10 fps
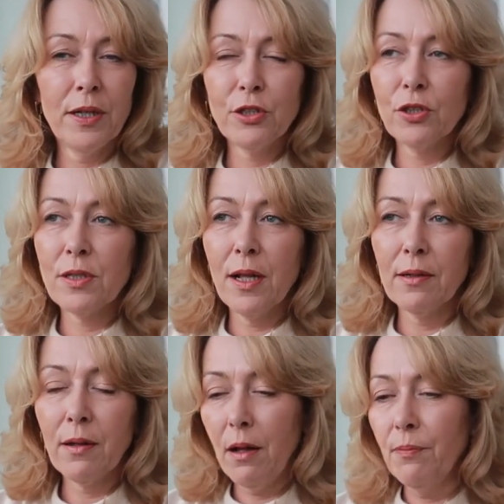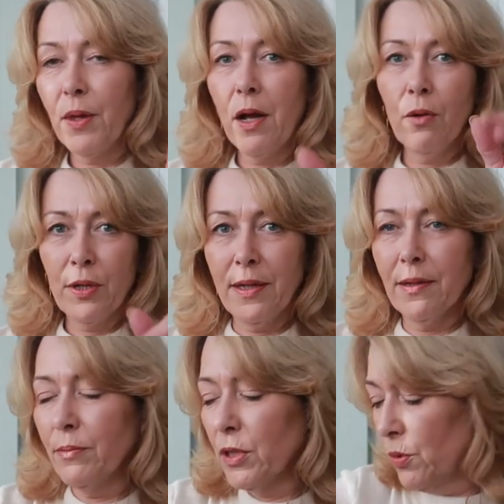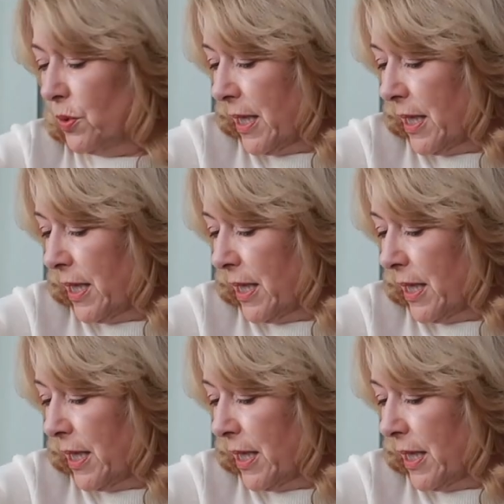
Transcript: They're just like, I'll get them 2